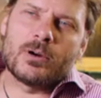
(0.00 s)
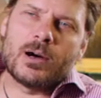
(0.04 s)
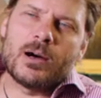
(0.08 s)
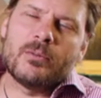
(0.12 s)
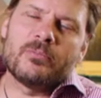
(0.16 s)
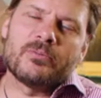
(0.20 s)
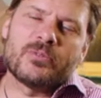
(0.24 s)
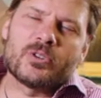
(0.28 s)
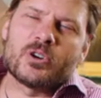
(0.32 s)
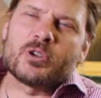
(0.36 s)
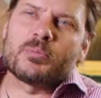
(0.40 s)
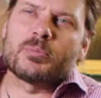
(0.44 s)

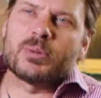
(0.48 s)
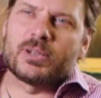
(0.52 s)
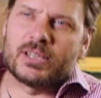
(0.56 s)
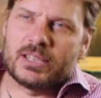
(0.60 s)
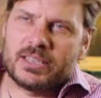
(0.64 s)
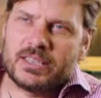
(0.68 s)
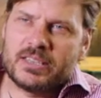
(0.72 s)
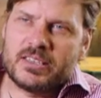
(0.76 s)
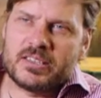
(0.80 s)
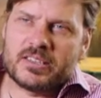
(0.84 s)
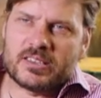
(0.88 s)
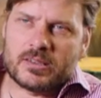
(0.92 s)
I'm very
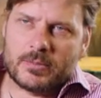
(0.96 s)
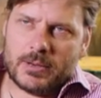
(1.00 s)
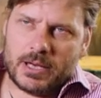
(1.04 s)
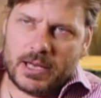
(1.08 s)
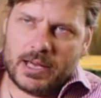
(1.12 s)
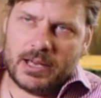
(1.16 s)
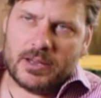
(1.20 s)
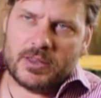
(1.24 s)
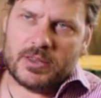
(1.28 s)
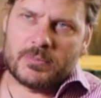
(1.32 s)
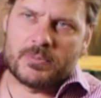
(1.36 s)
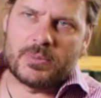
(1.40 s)
pleased
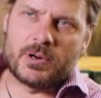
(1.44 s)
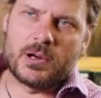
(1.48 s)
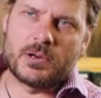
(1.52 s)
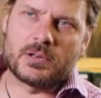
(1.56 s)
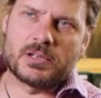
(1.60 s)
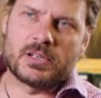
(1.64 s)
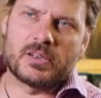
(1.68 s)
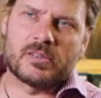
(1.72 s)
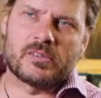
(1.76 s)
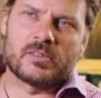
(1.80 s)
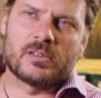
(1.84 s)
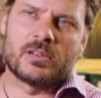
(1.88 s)
about how the
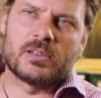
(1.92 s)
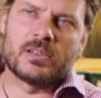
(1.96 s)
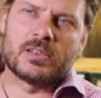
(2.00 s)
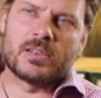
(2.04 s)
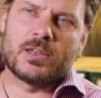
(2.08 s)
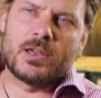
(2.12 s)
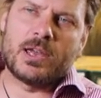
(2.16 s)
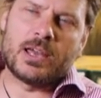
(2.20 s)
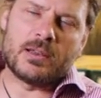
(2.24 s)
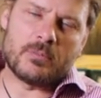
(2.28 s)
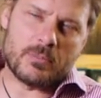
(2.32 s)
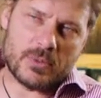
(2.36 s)
project has
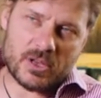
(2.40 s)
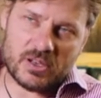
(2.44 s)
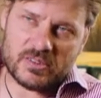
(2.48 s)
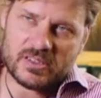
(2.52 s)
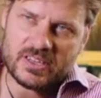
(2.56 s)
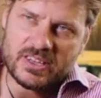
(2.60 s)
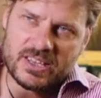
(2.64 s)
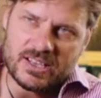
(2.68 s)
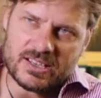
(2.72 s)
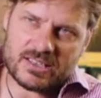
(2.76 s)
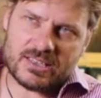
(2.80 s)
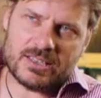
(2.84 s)
turned out
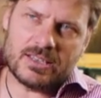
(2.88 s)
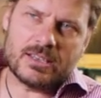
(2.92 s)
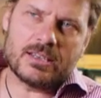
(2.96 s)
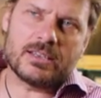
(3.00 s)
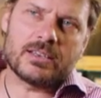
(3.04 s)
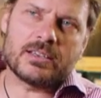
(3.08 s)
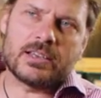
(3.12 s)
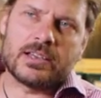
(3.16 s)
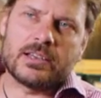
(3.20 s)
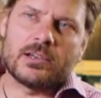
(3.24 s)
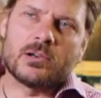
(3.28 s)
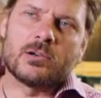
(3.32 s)
because I think
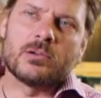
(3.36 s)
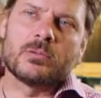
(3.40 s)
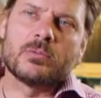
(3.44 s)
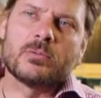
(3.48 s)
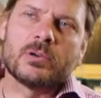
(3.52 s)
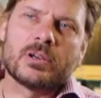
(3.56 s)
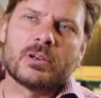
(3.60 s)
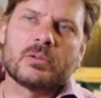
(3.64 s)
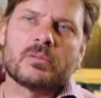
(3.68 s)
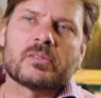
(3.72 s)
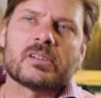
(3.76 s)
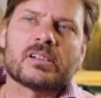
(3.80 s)
Tindale,
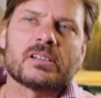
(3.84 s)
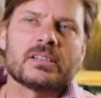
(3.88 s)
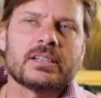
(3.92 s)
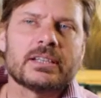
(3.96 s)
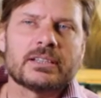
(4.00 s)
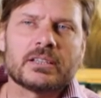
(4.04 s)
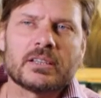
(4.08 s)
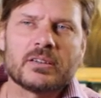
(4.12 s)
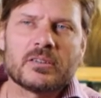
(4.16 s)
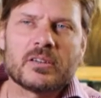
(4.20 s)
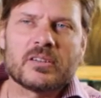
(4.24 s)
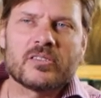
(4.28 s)
when he was
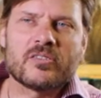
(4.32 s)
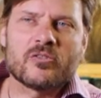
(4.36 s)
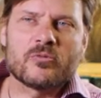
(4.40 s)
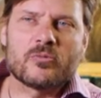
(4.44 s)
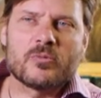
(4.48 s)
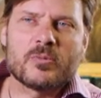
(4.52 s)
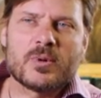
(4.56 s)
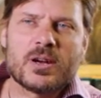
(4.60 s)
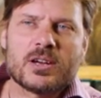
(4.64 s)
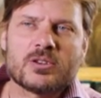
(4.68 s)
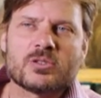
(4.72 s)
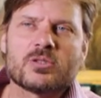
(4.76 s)
collecting this
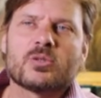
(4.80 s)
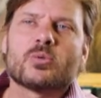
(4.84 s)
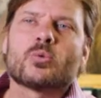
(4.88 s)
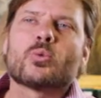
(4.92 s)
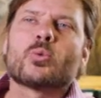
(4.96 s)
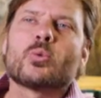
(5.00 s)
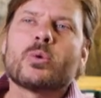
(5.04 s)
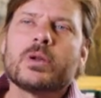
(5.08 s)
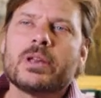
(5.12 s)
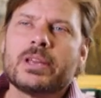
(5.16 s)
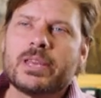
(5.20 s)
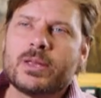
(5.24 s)
information,
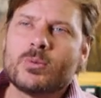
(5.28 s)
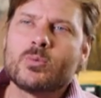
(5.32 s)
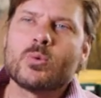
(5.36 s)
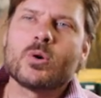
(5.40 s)
really